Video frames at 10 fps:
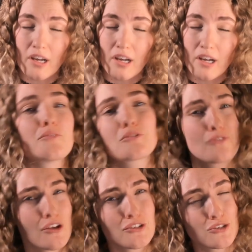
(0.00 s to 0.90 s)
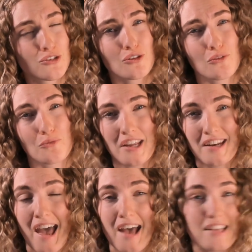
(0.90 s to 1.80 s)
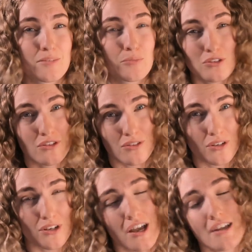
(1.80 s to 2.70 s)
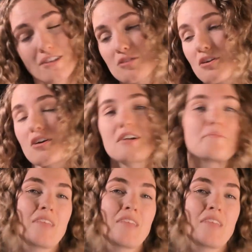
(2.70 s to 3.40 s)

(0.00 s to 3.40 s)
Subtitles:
and refers to the reader as Monsieur, so